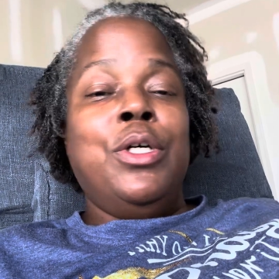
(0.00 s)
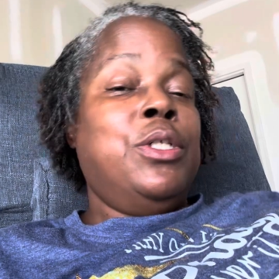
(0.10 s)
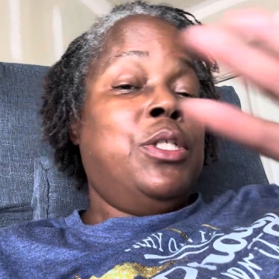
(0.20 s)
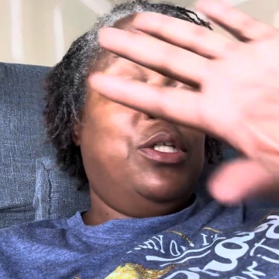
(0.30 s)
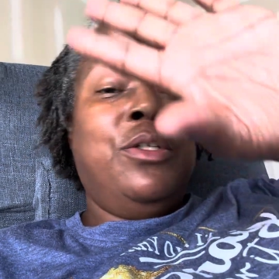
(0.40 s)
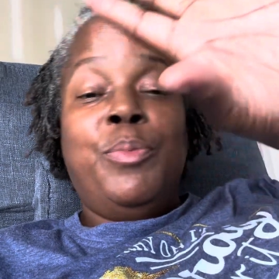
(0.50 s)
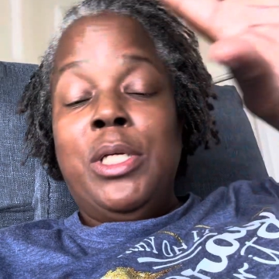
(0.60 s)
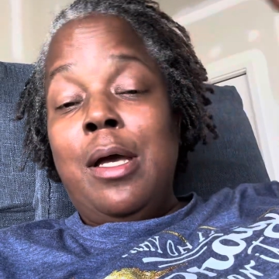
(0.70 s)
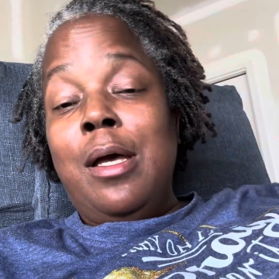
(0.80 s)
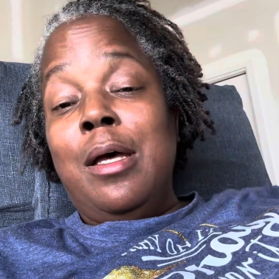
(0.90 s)
to look
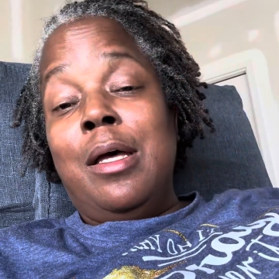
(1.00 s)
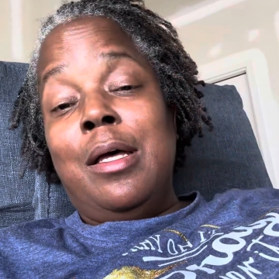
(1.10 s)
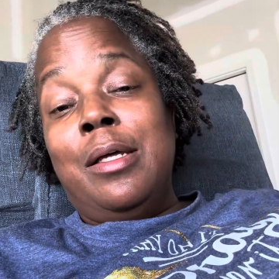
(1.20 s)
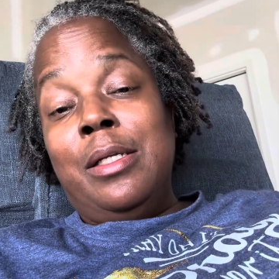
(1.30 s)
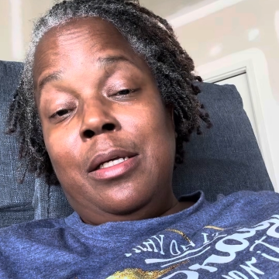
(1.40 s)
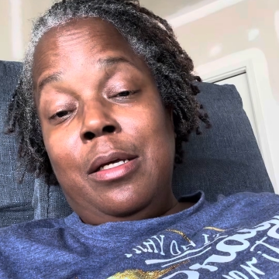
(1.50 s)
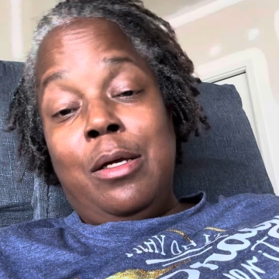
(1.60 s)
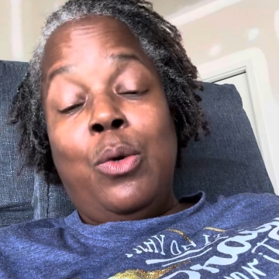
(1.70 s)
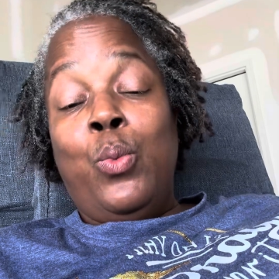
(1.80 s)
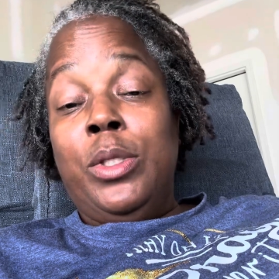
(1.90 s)
beyond
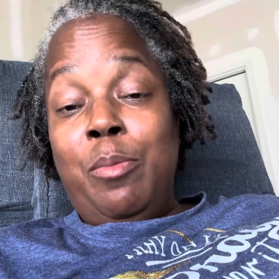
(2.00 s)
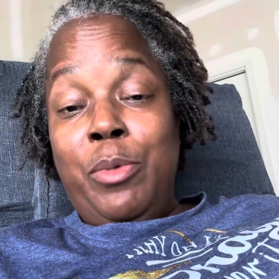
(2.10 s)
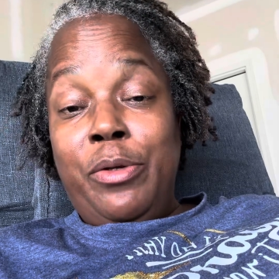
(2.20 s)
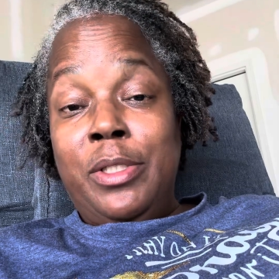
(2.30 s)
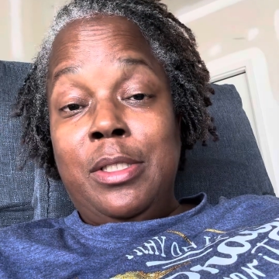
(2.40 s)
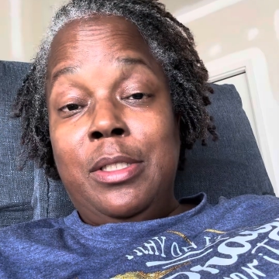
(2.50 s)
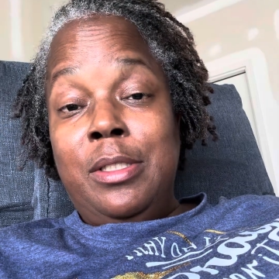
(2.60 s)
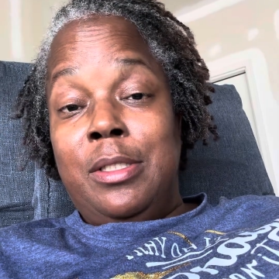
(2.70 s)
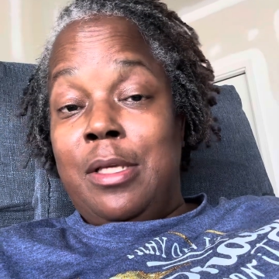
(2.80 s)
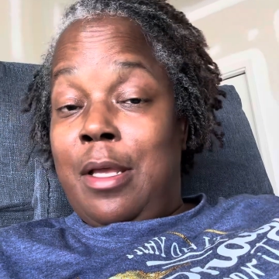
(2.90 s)
what the mirror
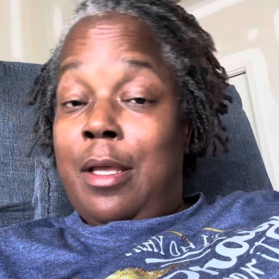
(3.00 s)
sees.